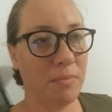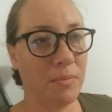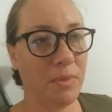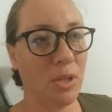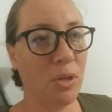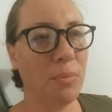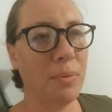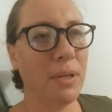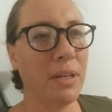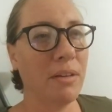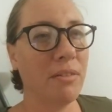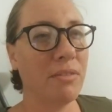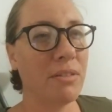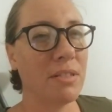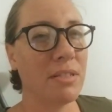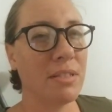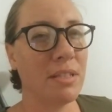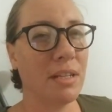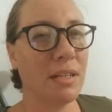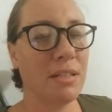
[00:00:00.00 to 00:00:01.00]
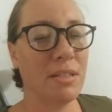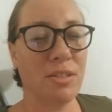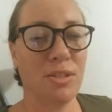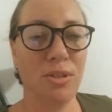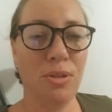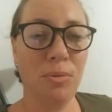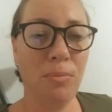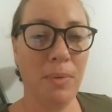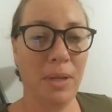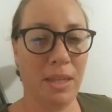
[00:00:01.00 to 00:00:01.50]
nobody ever said it
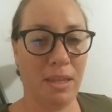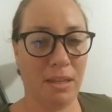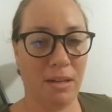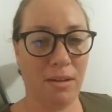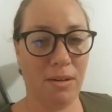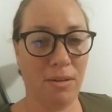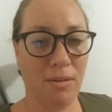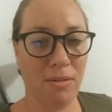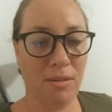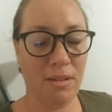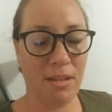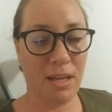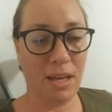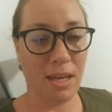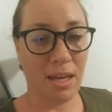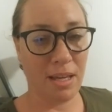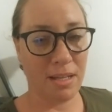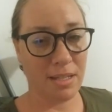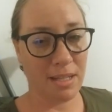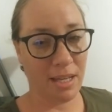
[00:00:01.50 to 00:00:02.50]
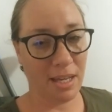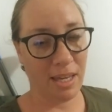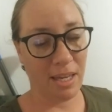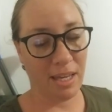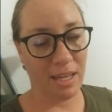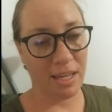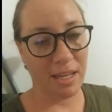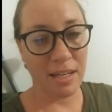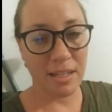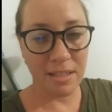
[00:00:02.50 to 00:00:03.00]
to me though, like as a
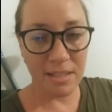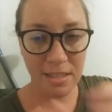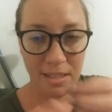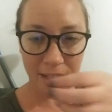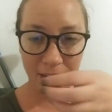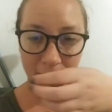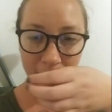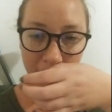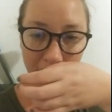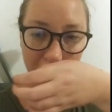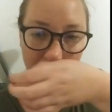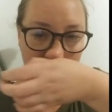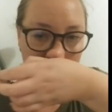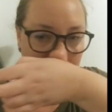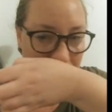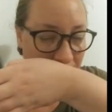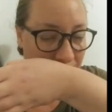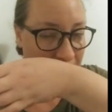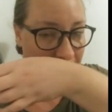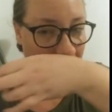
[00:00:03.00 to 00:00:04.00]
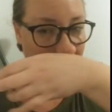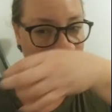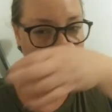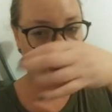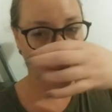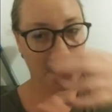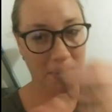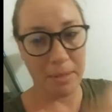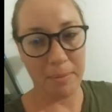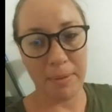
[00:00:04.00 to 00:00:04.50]
kid and stuff, like shit that
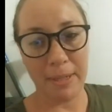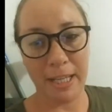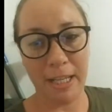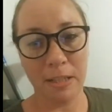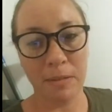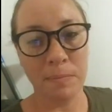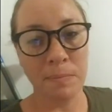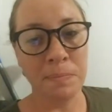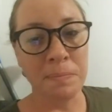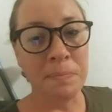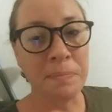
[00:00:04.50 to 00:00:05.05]
happened to me